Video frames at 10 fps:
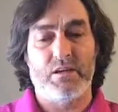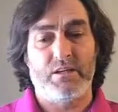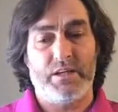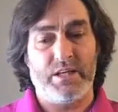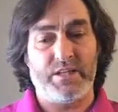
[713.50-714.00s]

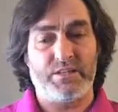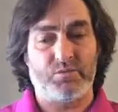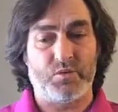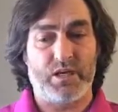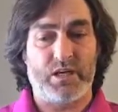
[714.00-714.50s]
is
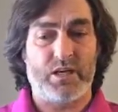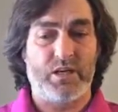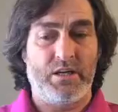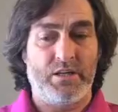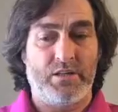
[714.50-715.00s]
where
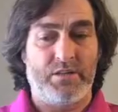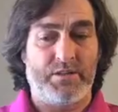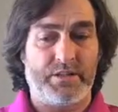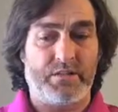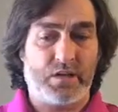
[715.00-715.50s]

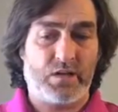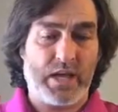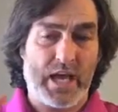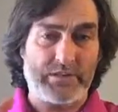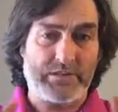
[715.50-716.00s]
the dog
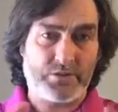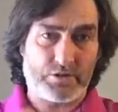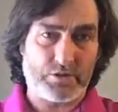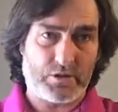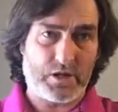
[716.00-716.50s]
has a
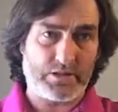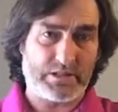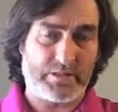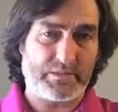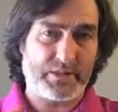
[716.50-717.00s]
certain
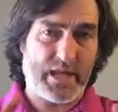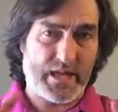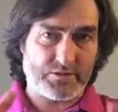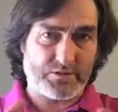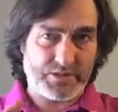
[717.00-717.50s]
concept and
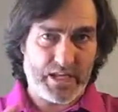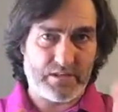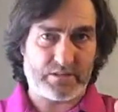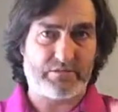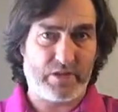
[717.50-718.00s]
has to stay in
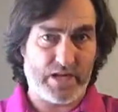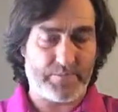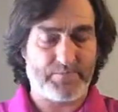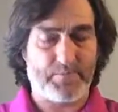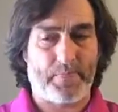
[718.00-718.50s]
that frame.
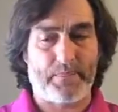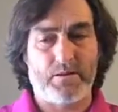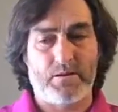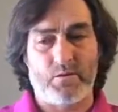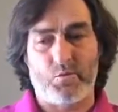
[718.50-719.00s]

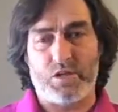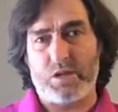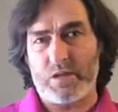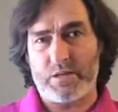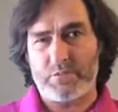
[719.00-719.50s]
We
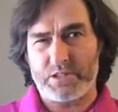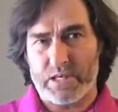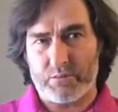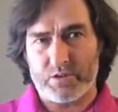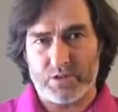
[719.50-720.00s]
call them stubborn